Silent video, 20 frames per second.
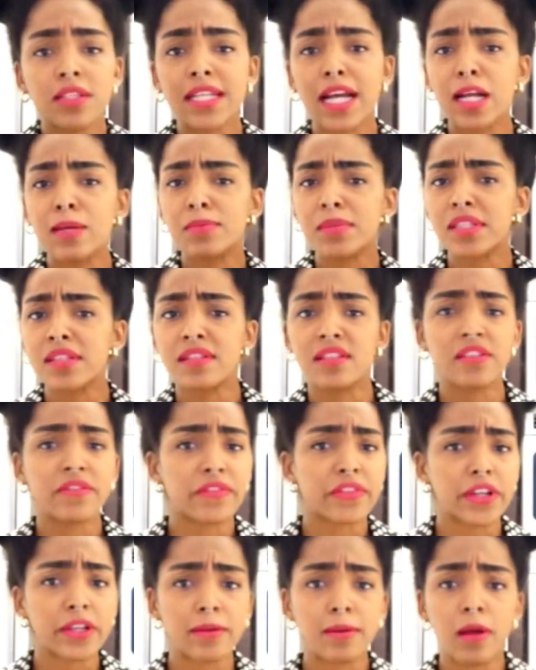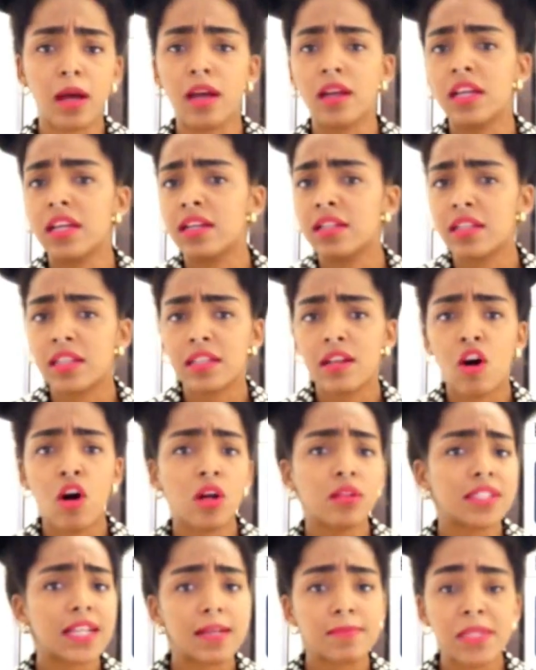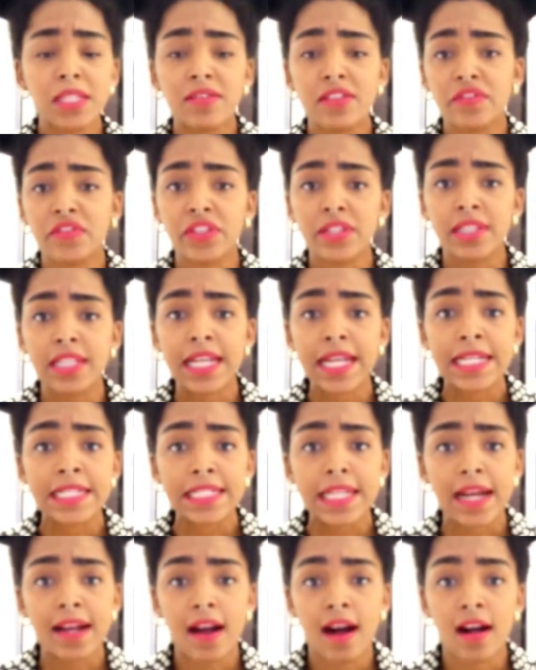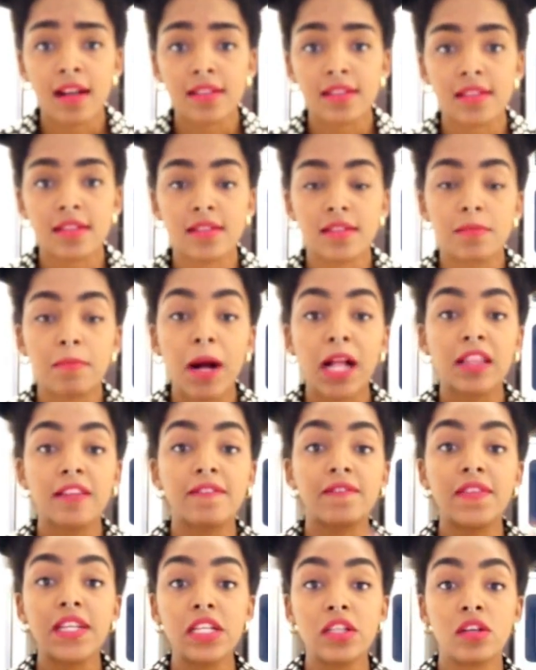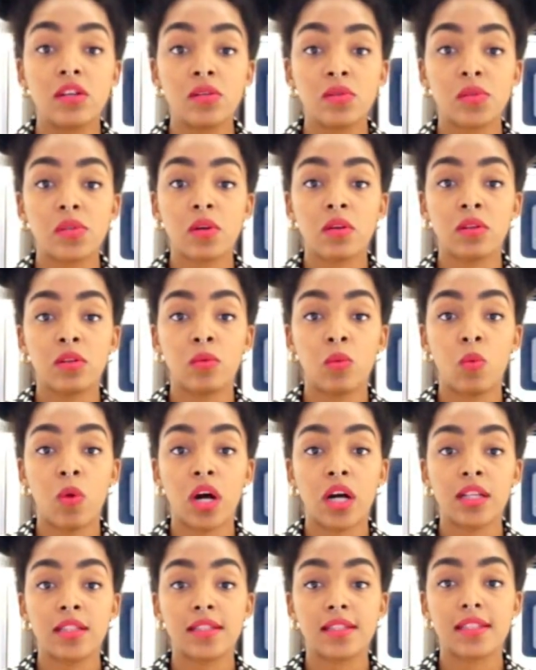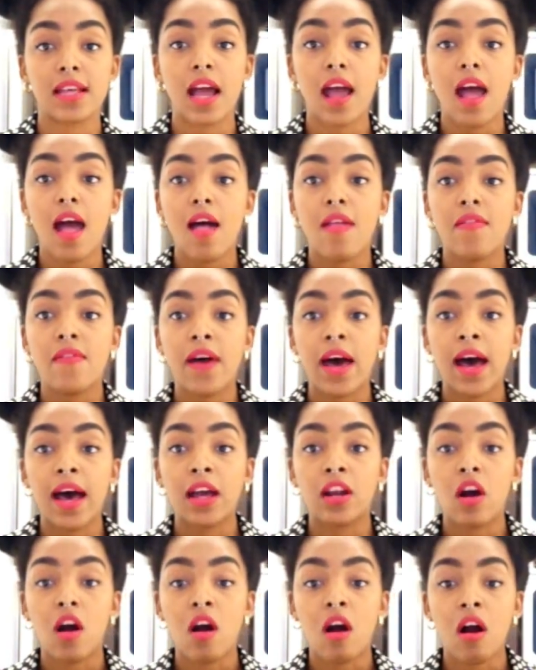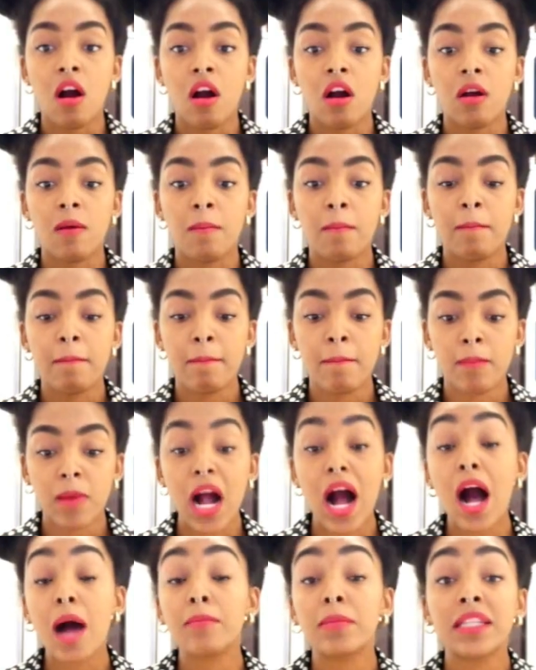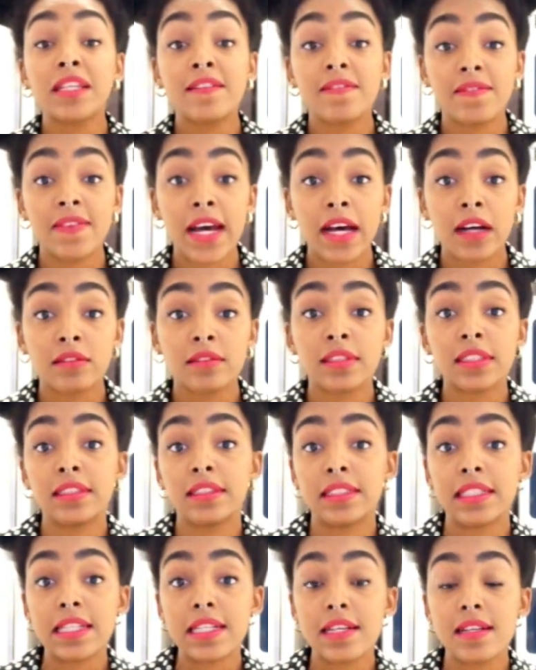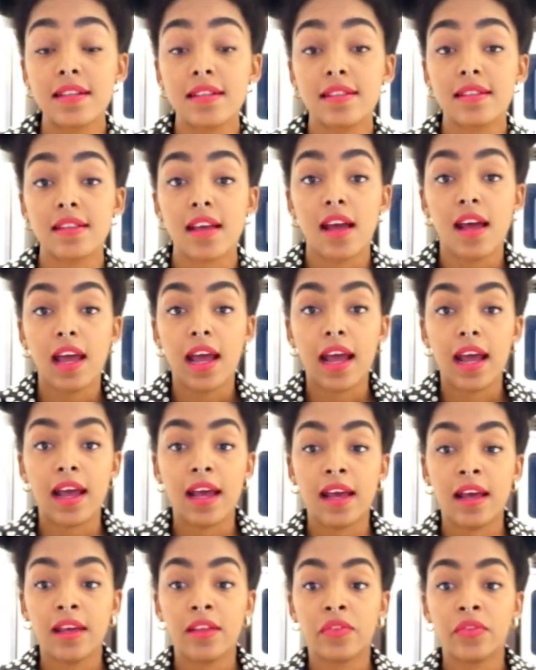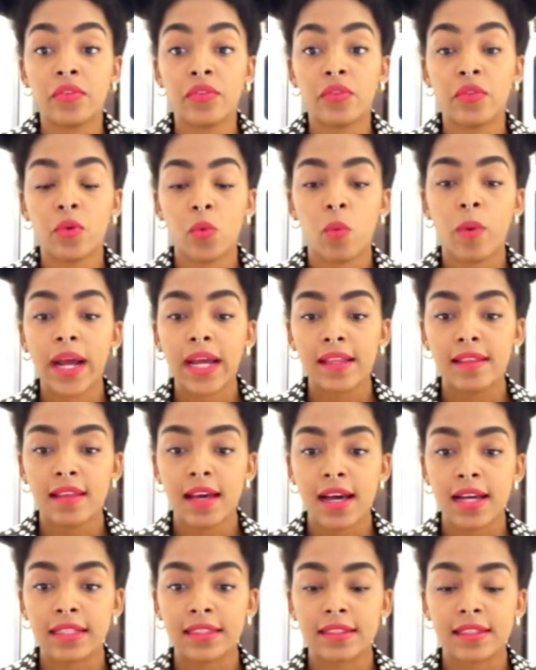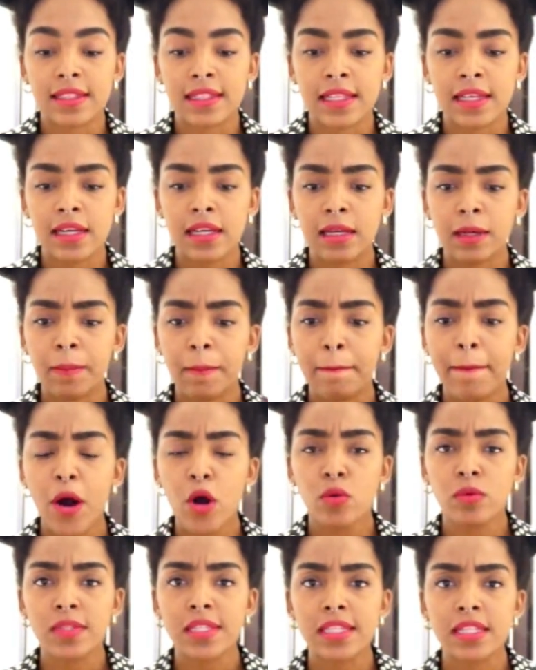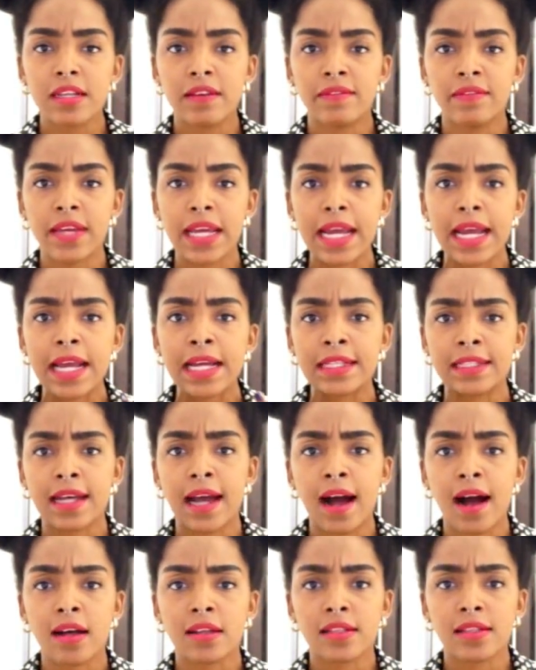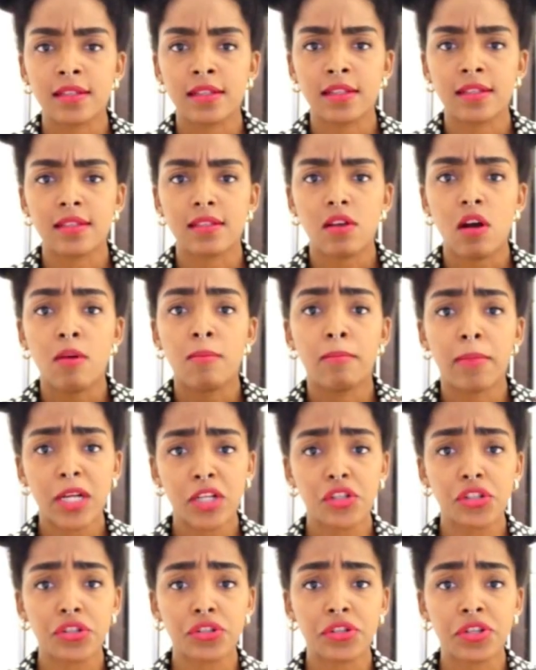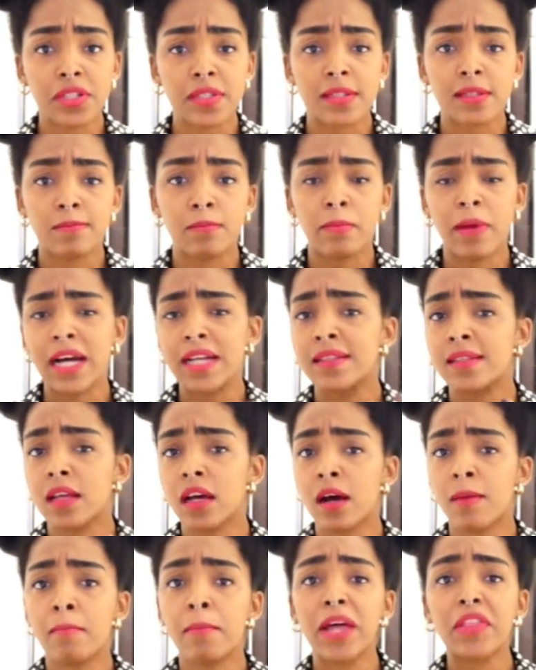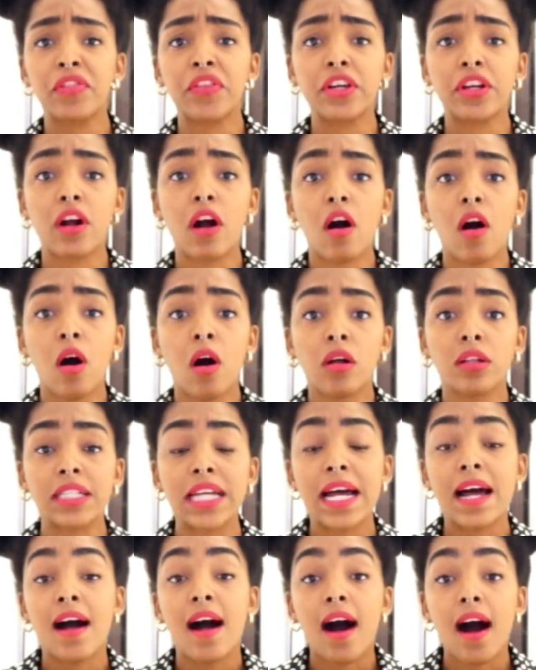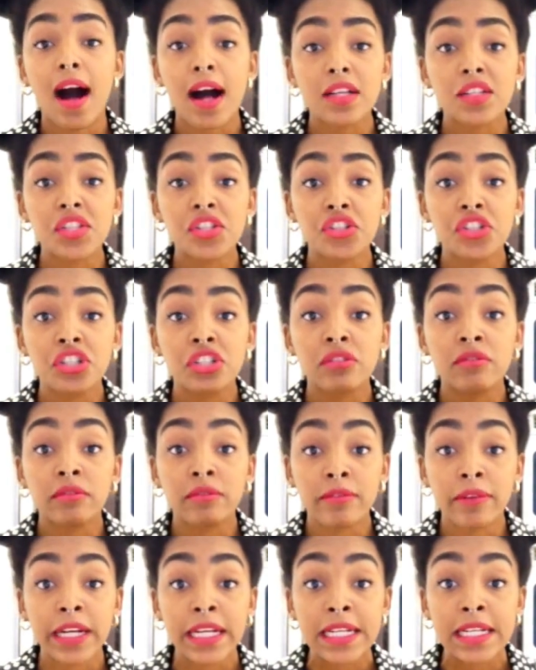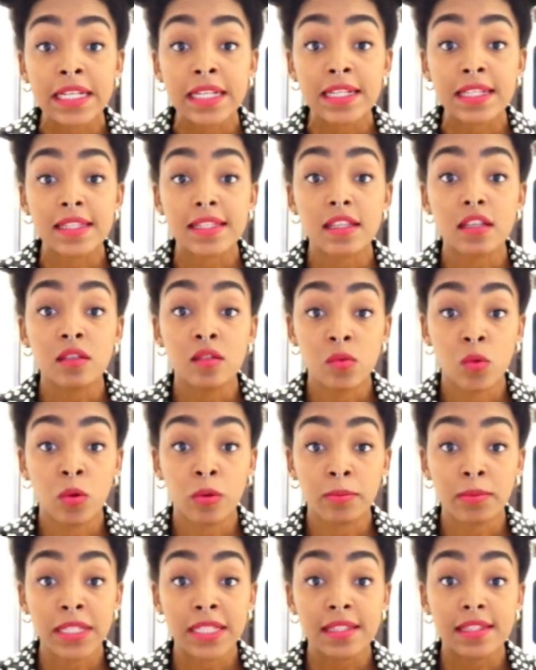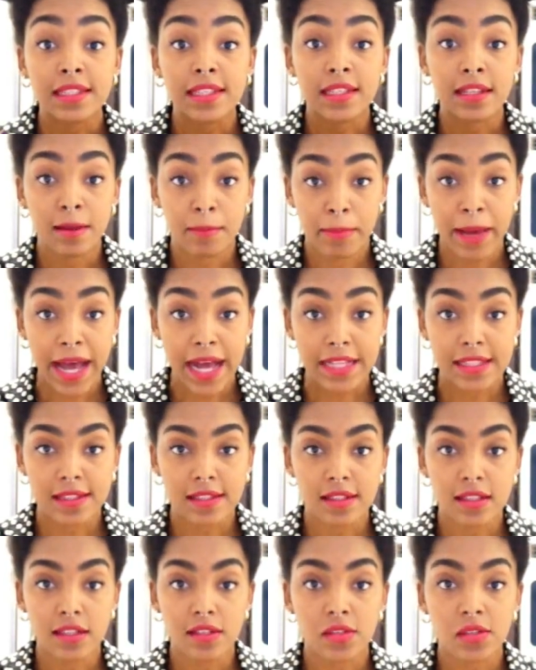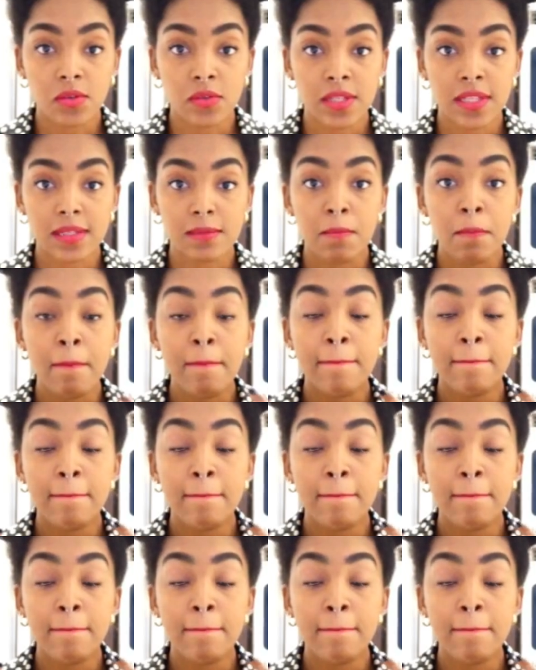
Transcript: types of different antioxidants, polyphenols are the ones that are commonly found in teas. And the way that the potency of antioxidants are measured is by a method called oxygen radiance absorbance capacity. So this